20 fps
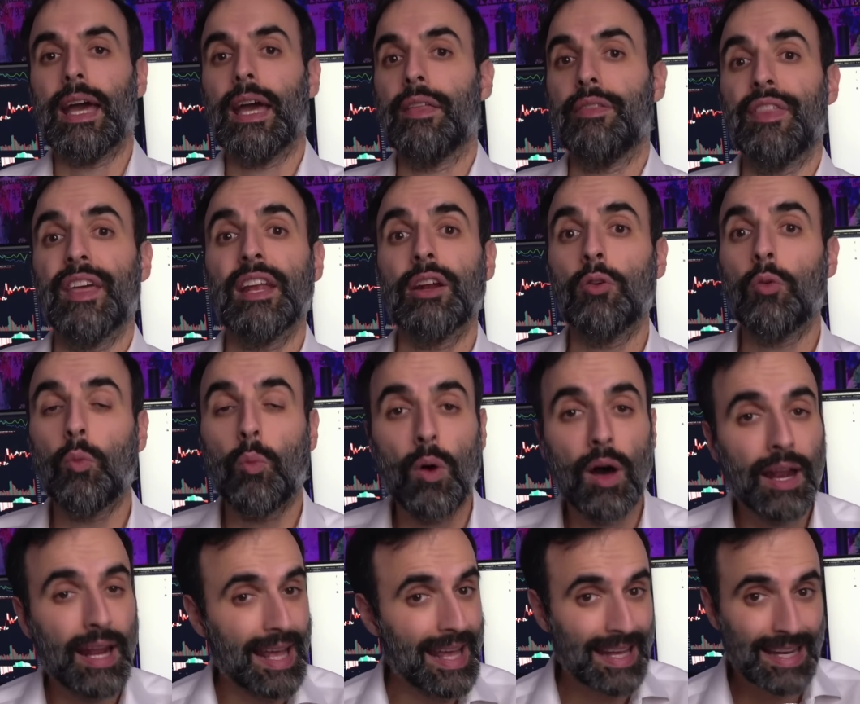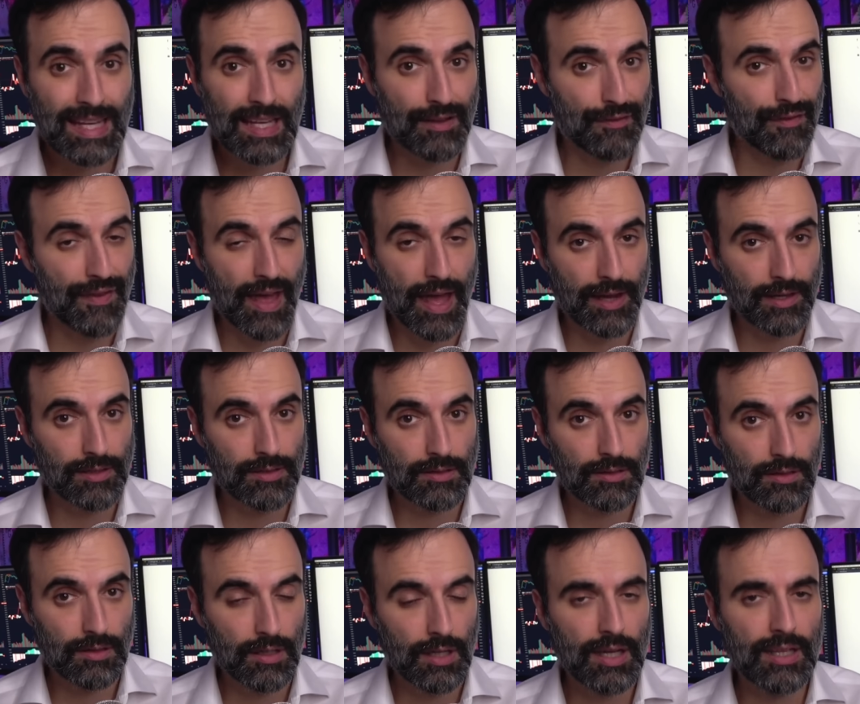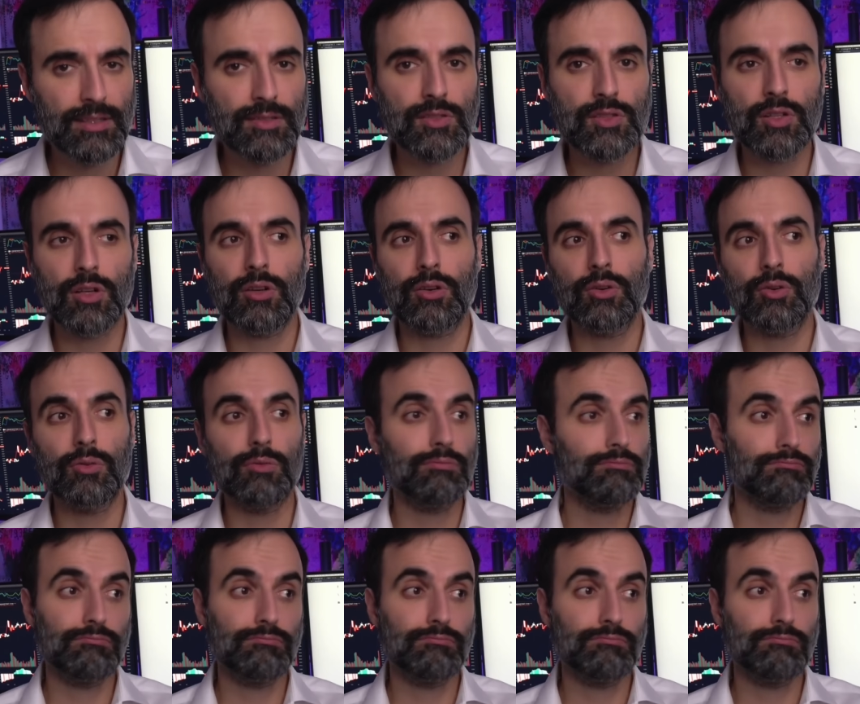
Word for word: They don't want any of that. And so